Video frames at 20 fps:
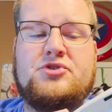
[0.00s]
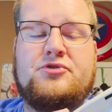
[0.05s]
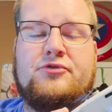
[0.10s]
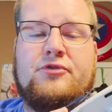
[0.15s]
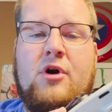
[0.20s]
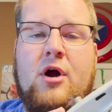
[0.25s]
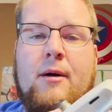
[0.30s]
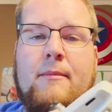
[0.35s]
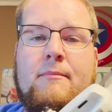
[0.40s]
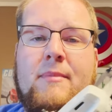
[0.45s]

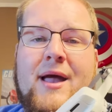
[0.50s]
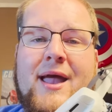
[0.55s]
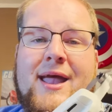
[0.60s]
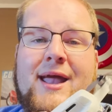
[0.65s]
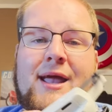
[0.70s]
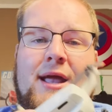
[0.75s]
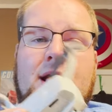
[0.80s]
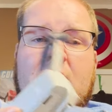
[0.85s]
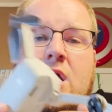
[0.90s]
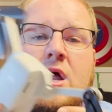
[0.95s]
from
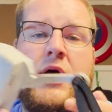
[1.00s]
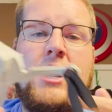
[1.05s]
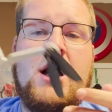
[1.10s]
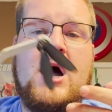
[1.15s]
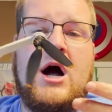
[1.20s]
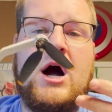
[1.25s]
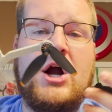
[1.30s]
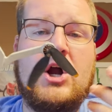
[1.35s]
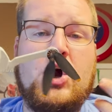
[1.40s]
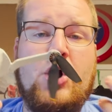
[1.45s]
a
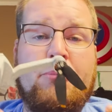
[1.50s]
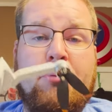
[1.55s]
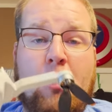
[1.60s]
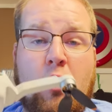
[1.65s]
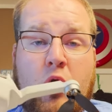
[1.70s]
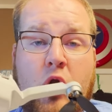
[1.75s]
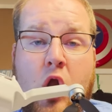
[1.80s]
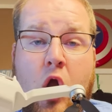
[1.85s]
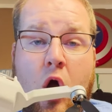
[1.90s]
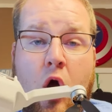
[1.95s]

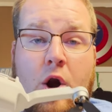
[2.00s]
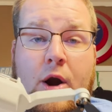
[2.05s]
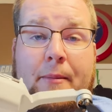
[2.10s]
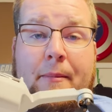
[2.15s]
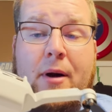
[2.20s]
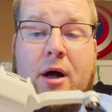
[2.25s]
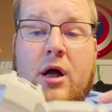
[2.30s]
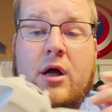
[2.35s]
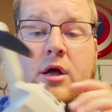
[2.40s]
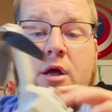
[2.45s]
GoPro
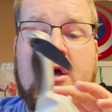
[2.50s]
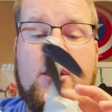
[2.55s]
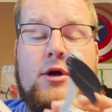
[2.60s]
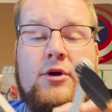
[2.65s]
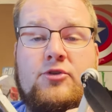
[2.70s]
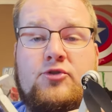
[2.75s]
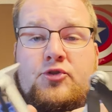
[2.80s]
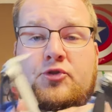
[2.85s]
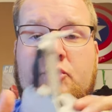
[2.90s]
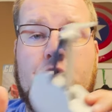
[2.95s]
Karma
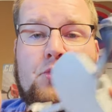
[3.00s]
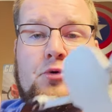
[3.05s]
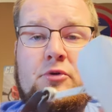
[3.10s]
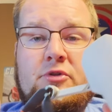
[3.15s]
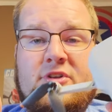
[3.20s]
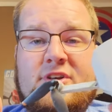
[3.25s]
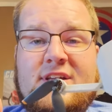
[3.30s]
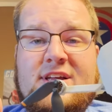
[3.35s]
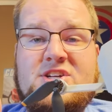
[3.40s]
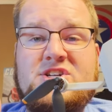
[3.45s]
to
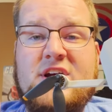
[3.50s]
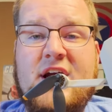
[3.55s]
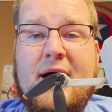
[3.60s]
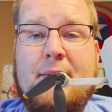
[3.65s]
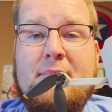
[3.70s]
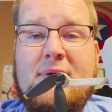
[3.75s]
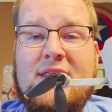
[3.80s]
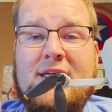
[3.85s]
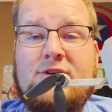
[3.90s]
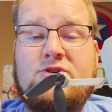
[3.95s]
the DJI
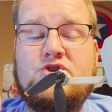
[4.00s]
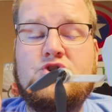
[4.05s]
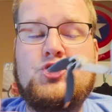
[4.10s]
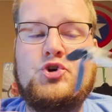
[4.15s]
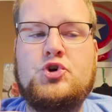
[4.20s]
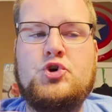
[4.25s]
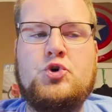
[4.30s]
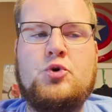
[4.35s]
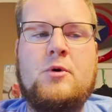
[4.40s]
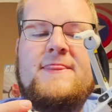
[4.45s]
Mini
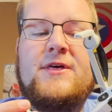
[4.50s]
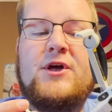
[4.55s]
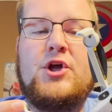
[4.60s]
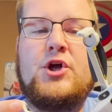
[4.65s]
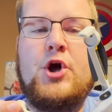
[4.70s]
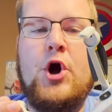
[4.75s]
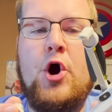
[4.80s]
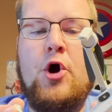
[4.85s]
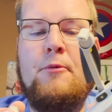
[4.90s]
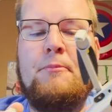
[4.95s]
2. The
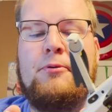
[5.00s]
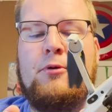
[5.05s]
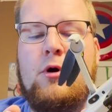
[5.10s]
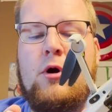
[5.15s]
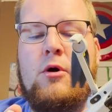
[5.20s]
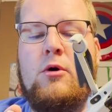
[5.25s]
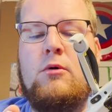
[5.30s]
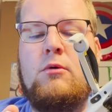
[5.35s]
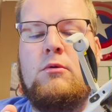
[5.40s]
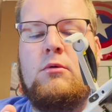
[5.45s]

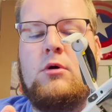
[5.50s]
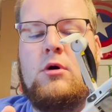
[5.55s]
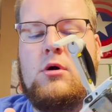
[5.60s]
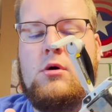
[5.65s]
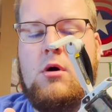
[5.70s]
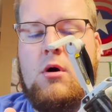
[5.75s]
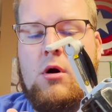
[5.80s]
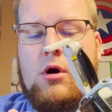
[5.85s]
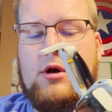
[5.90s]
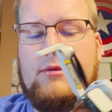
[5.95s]
GoPro
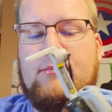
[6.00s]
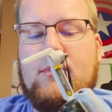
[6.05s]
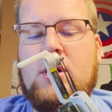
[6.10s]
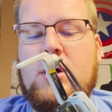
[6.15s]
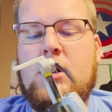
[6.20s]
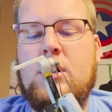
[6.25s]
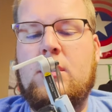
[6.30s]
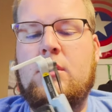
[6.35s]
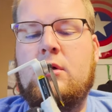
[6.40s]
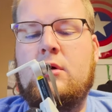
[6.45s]

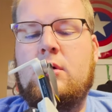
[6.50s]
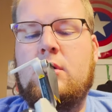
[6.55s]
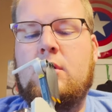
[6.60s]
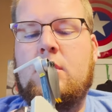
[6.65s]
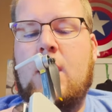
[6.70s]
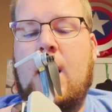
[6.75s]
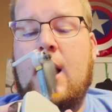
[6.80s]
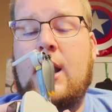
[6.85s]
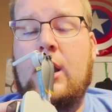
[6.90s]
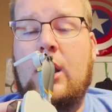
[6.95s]
Karma,
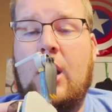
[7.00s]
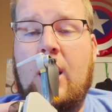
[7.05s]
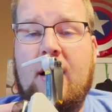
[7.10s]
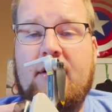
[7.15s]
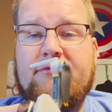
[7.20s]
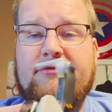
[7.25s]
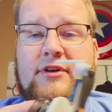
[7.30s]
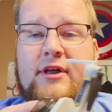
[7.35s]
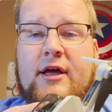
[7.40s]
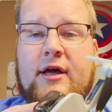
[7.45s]
I
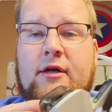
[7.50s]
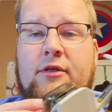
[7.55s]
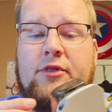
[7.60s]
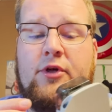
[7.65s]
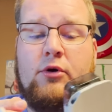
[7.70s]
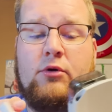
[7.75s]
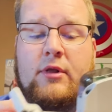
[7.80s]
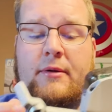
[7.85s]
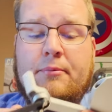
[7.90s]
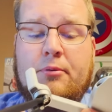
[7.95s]
loved it. The
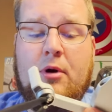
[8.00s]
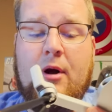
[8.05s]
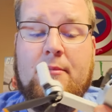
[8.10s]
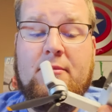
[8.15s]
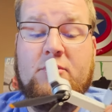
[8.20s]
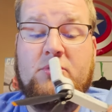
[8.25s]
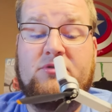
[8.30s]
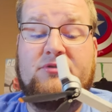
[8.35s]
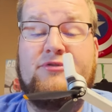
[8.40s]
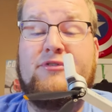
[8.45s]
only
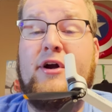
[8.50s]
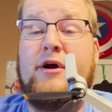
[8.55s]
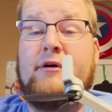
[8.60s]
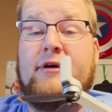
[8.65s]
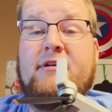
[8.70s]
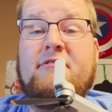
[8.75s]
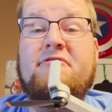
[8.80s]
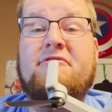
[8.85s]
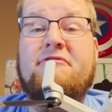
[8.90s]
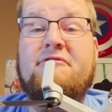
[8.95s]
problem, it was
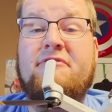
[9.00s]
very